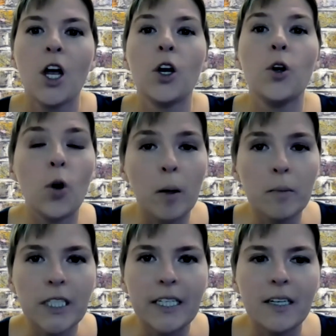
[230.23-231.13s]

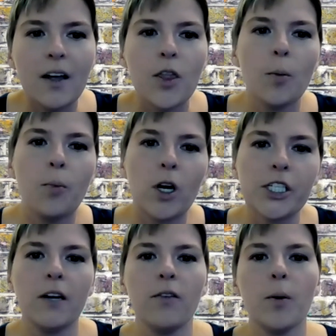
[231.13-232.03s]
Normally, the
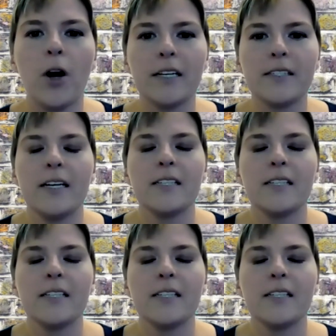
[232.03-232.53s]
portion of the process